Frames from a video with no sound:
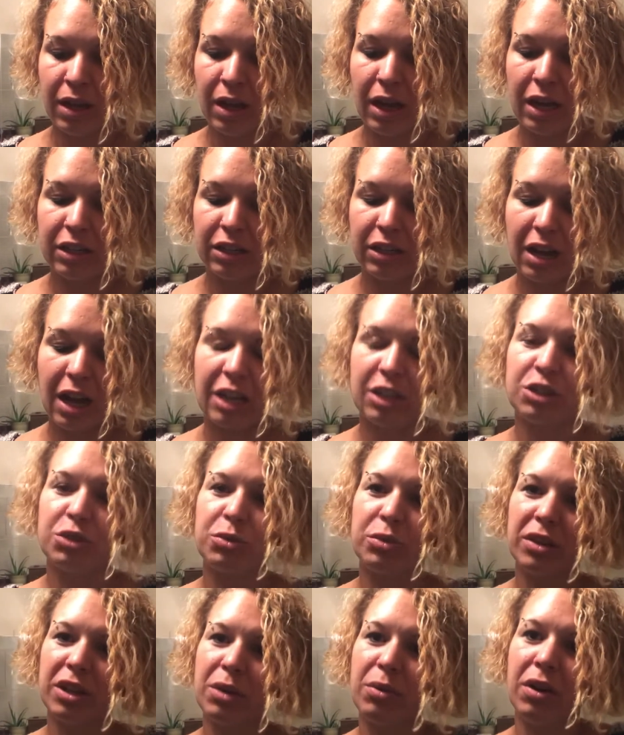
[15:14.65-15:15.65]
I just
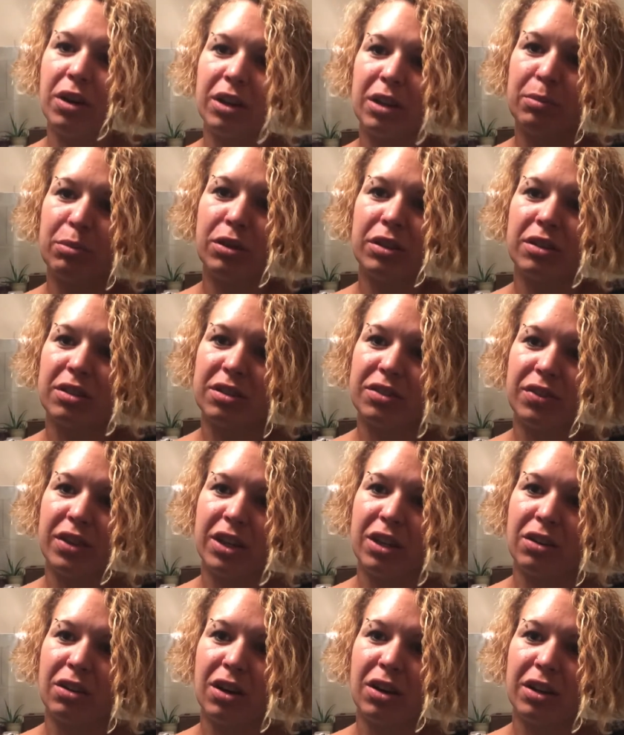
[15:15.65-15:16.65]
really wanted to put this
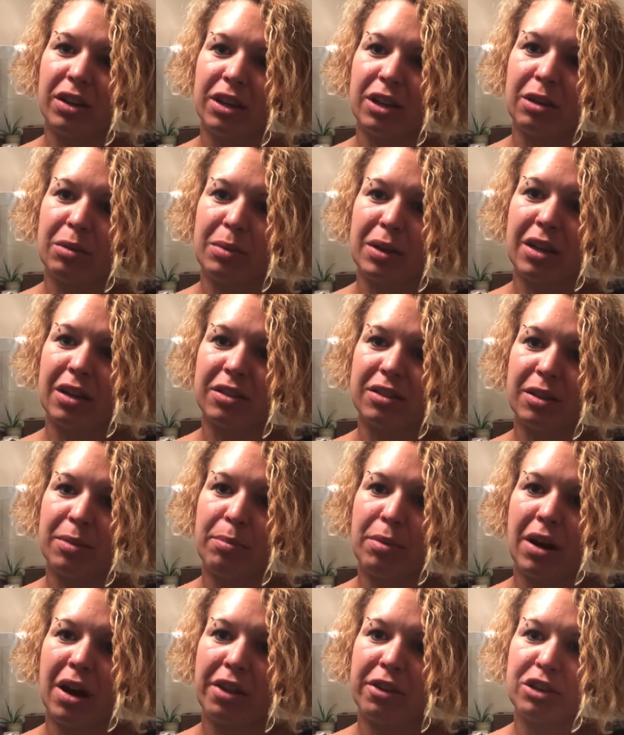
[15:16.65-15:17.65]
video out here because it
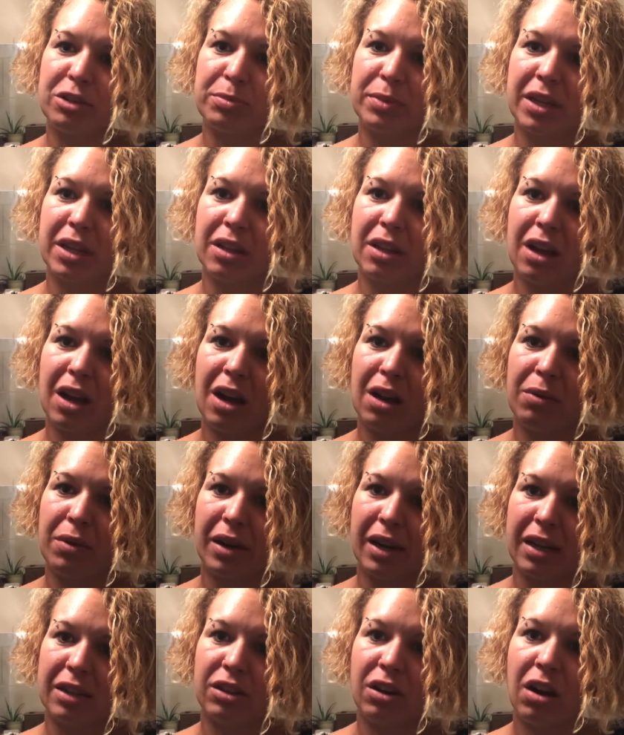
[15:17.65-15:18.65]
bothers me a lot
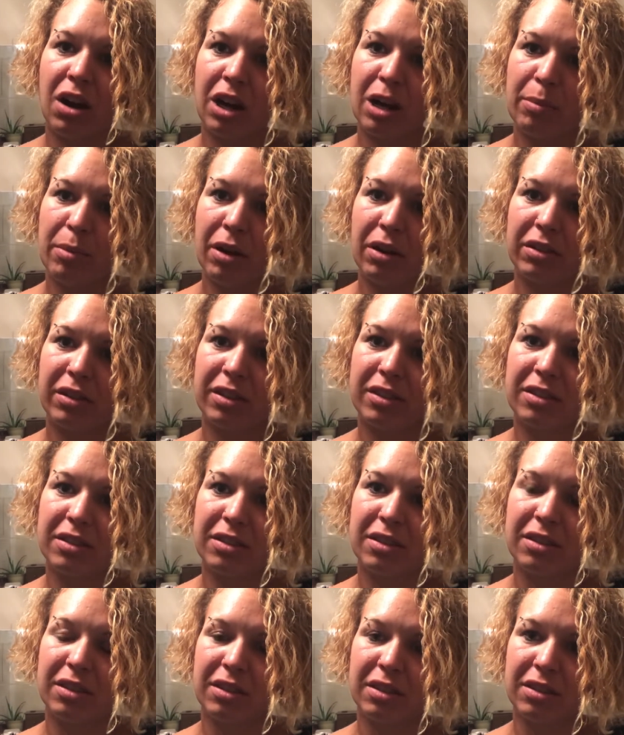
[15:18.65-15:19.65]
when I talk about
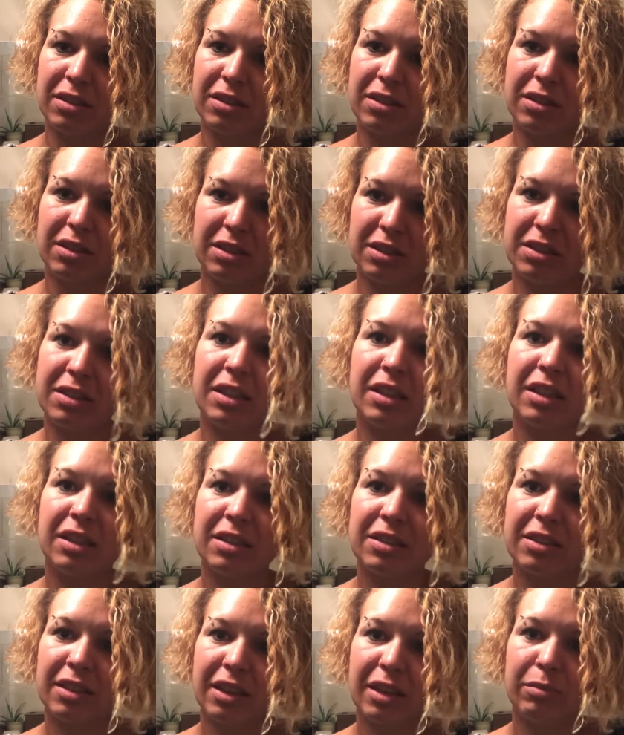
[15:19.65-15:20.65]
this
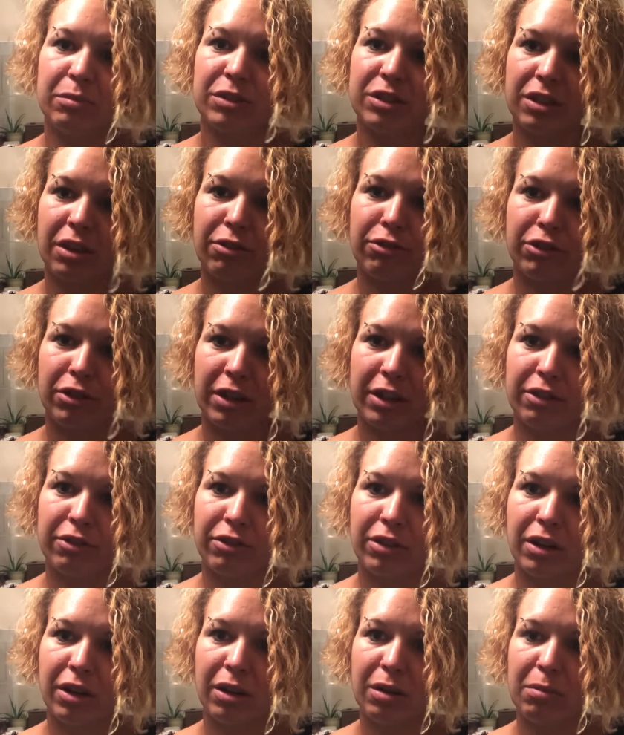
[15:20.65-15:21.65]
disease that I'm suffering
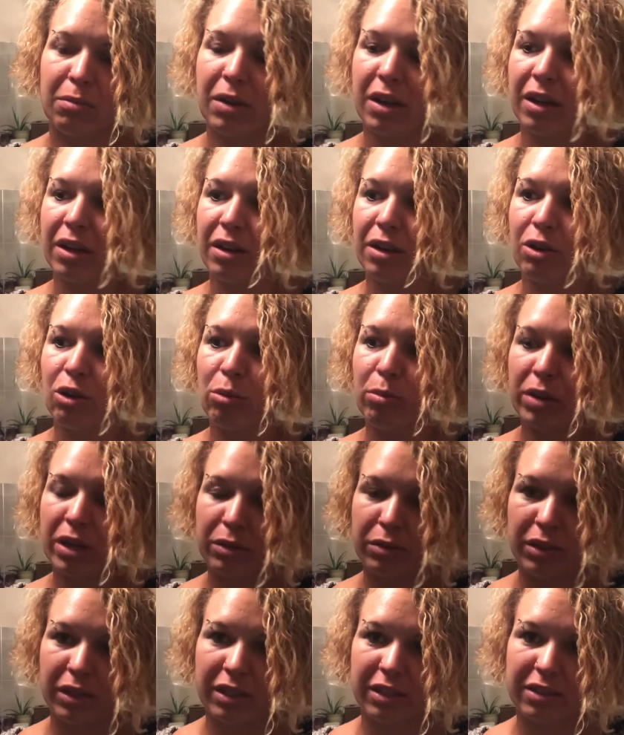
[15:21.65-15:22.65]
from and nobody
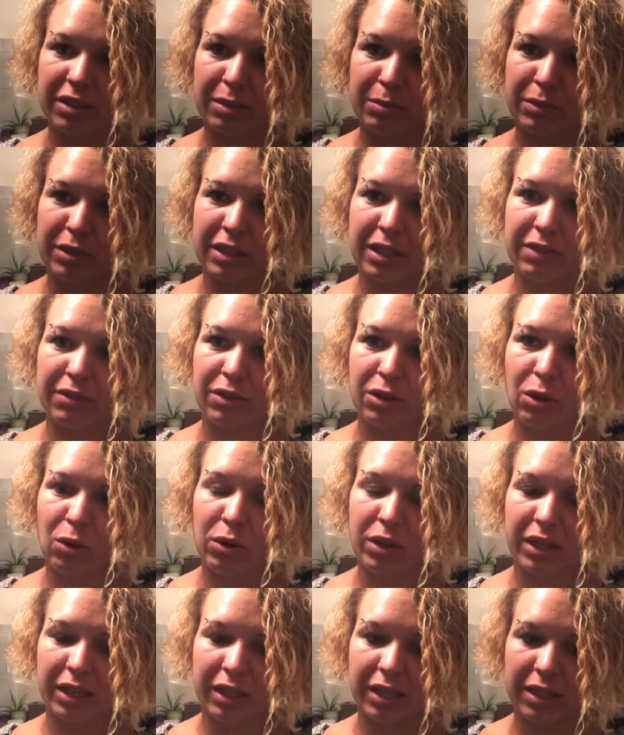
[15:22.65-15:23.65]
really seems to even know
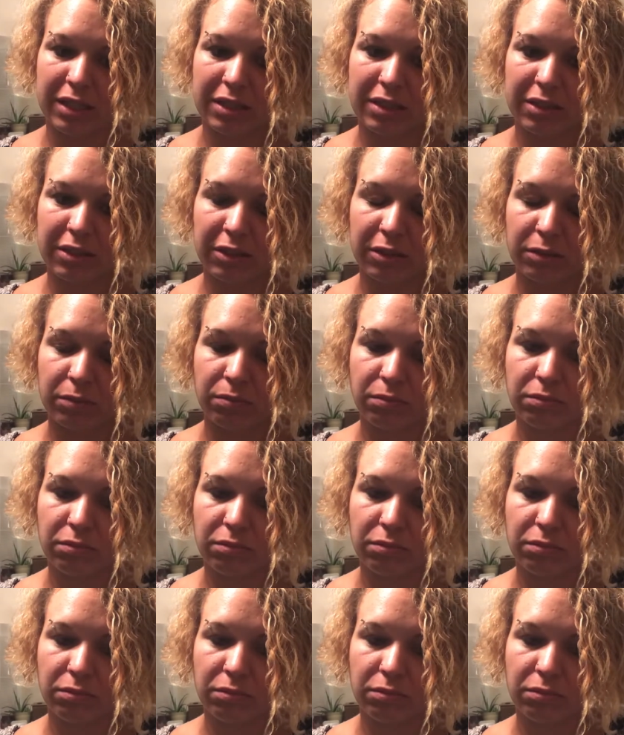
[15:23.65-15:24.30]
what it is.